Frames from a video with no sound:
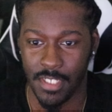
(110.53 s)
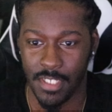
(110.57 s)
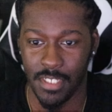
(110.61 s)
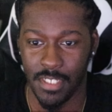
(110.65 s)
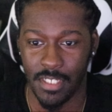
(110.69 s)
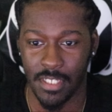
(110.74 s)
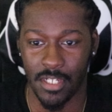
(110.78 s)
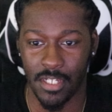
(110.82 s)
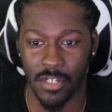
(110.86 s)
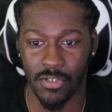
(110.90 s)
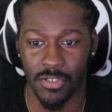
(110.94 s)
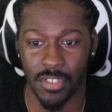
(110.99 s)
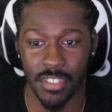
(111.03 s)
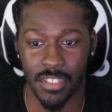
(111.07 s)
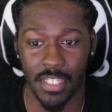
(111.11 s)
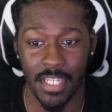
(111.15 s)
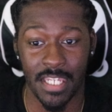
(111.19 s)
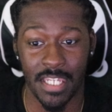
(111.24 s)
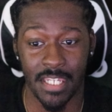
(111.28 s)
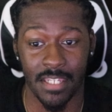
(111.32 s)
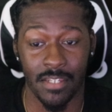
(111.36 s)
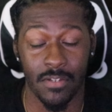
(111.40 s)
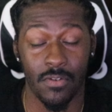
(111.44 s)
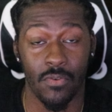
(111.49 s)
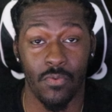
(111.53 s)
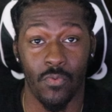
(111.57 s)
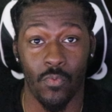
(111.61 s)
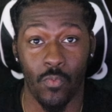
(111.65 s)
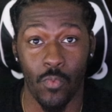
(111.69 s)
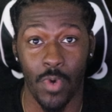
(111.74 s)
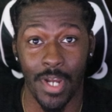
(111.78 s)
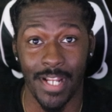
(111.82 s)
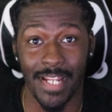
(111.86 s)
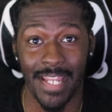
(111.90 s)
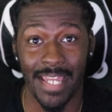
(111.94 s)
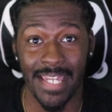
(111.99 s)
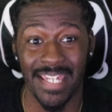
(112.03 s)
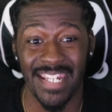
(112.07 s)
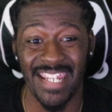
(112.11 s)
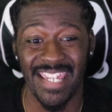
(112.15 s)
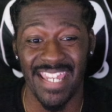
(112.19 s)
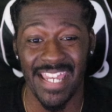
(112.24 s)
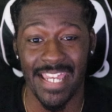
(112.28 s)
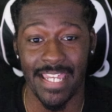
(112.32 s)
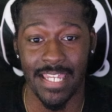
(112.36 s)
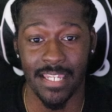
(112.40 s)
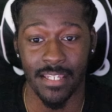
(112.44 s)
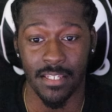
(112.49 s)
Here's the thing,
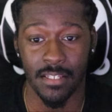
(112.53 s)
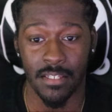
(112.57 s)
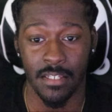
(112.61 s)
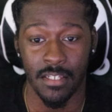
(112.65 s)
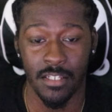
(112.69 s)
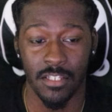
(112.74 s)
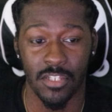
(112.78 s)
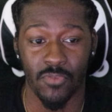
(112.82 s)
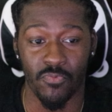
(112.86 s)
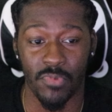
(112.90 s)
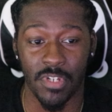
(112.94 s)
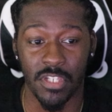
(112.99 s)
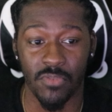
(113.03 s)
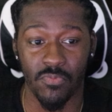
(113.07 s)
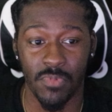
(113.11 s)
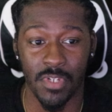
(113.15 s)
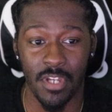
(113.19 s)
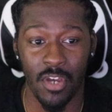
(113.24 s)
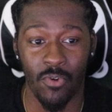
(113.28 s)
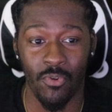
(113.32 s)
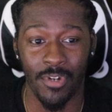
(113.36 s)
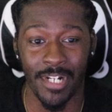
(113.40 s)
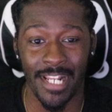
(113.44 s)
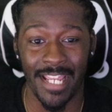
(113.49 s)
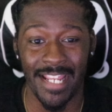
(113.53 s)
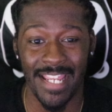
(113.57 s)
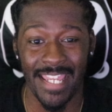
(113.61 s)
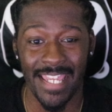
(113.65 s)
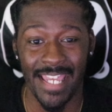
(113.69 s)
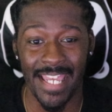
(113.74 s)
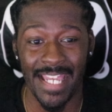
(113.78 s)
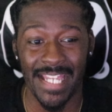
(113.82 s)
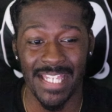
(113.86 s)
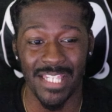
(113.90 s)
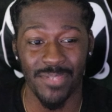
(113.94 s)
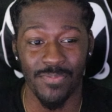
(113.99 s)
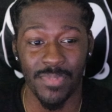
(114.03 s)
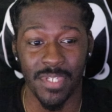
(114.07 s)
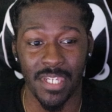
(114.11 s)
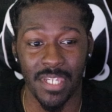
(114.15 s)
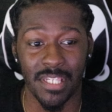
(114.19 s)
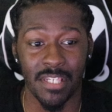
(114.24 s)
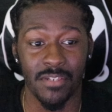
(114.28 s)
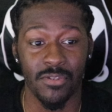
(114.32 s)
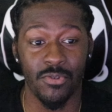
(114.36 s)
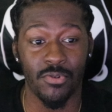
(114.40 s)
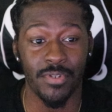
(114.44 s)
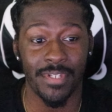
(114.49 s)
188. The reason we go 188 is because, as
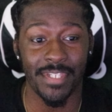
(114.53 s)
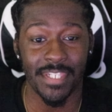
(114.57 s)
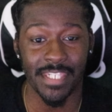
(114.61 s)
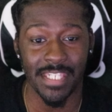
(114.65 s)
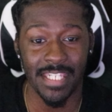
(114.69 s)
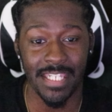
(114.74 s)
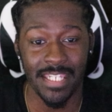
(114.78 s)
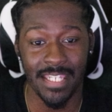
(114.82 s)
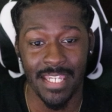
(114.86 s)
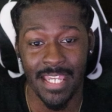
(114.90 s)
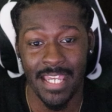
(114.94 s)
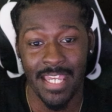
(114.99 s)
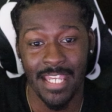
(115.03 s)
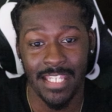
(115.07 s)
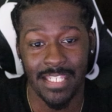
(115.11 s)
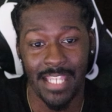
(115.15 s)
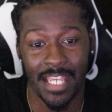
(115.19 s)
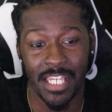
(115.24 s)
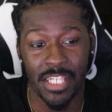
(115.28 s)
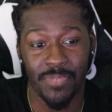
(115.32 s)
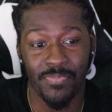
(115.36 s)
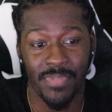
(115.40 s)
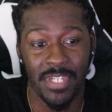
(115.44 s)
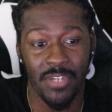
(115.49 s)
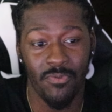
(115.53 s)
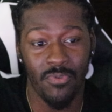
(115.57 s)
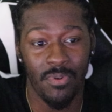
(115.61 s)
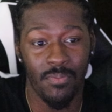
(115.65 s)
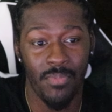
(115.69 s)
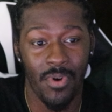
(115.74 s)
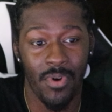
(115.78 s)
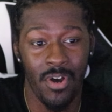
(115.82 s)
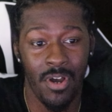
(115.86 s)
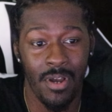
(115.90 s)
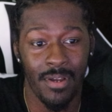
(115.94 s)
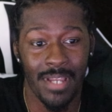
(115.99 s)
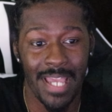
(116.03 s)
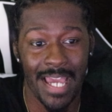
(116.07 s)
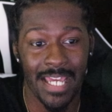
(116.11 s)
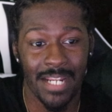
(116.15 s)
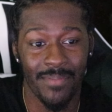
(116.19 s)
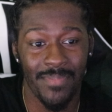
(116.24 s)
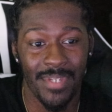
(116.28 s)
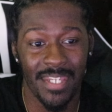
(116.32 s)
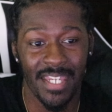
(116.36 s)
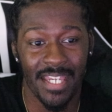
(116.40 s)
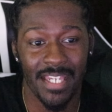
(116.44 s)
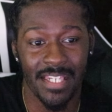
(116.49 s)
you can see, that speed with ball got to
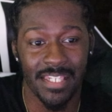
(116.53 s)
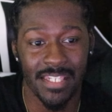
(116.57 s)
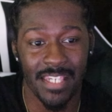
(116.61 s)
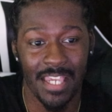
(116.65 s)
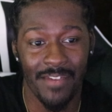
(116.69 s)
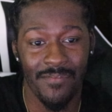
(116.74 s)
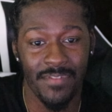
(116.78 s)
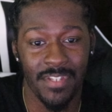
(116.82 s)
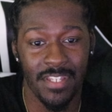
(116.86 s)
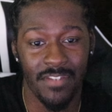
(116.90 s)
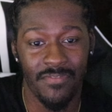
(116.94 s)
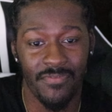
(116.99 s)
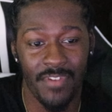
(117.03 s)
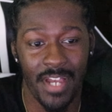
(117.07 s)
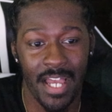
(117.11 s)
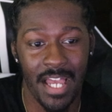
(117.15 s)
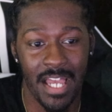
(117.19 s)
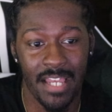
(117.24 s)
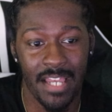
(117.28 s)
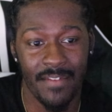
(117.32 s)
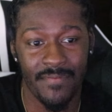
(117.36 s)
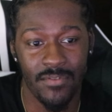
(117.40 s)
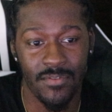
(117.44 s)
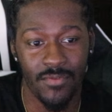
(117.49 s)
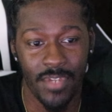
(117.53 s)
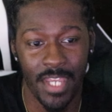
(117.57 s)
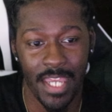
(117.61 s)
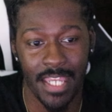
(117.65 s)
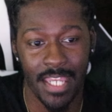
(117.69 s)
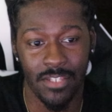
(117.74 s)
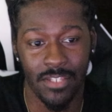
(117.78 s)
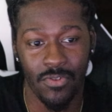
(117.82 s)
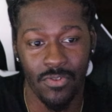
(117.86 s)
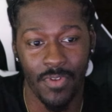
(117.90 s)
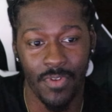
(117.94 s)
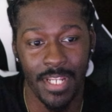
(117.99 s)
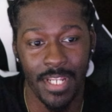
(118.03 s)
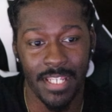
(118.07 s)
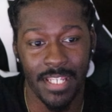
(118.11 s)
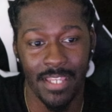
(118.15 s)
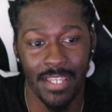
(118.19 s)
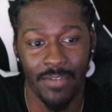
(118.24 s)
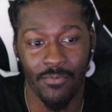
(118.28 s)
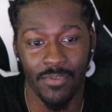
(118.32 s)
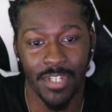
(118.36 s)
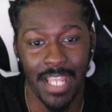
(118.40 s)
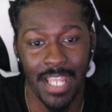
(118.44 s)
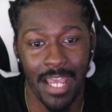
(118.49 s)
be at 75. You can't do anything
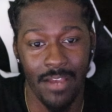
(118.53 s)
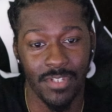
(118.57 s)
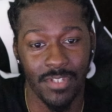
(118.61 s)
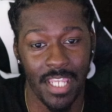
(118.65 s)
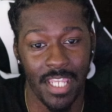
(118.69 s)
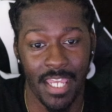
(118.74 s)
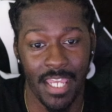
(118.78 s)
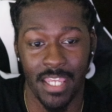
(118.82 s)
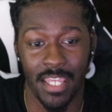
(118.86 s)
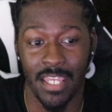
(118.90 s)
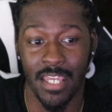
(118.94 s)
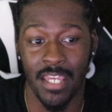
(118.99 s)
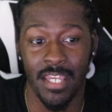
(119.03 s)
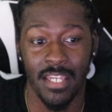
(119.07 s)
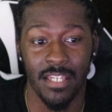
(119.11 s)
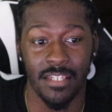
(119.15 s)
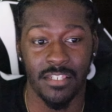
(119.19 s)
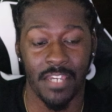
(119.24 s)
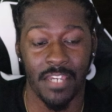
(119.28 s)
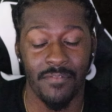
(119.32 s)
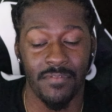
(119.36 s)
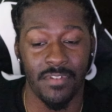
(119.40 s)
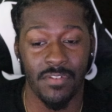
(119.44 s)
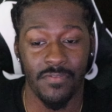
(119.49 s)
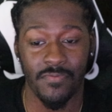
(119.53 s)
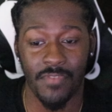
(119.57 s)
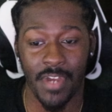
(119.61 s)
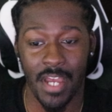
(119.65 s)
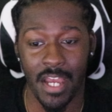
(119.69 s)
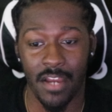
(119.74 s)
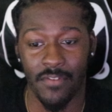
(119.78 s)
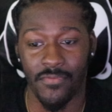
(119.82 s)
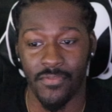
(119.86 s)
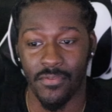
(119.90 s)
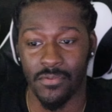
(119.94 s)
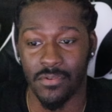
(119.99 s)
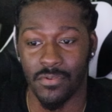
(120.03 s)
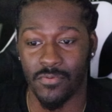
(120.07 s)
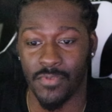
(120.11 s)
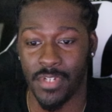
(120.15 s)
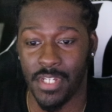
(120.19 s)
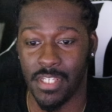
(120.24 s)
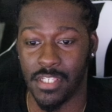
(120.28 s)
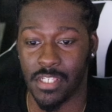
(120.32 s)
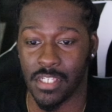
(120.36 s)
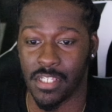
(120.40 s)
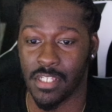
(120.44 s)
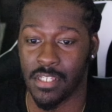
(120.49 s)
without that. 75 for a
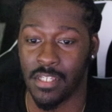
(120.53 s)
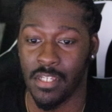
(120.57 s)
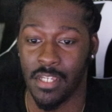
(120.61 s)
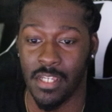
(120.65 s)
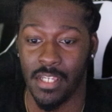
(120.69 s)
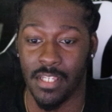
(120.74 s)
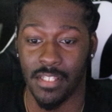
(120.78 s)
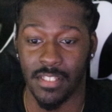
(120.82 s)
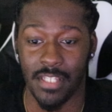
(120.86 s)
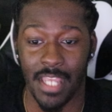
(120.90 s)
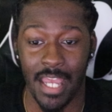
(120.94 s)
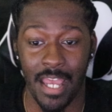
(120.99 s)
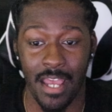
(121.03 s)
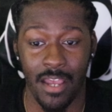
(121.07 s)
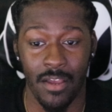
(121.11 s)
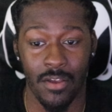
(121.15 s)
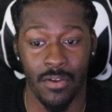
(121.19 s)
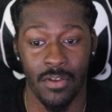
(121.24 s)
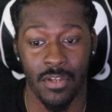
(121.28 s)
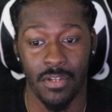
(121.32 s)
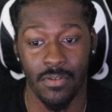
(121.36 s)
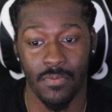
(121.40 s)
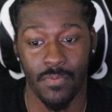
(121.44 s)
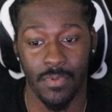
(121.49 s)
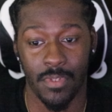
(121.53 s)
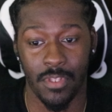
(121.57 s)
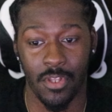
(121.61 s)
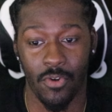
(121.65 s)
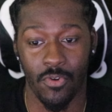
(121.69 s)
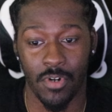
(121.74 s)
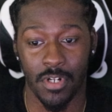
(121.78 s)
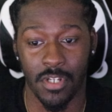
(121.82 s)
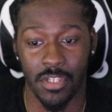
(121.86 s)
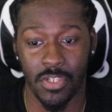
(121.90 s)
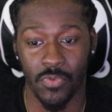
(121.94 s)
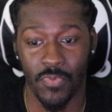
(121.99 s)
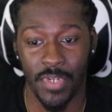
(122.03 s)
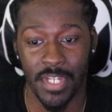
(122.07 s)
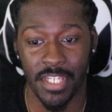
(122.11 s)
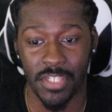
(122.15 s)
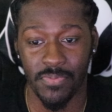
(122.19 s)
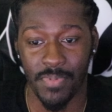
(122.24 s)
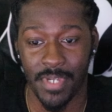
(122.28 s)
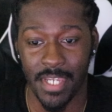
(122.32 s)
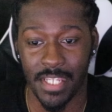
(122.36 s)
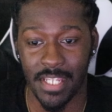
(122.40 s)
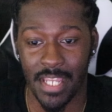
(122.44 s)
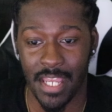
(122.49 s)
reason. Now, lower this
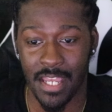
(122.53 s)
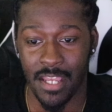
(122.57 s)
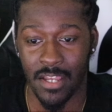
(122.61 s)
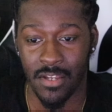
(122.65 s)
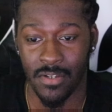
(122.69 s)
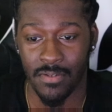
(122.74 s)
wingspan down,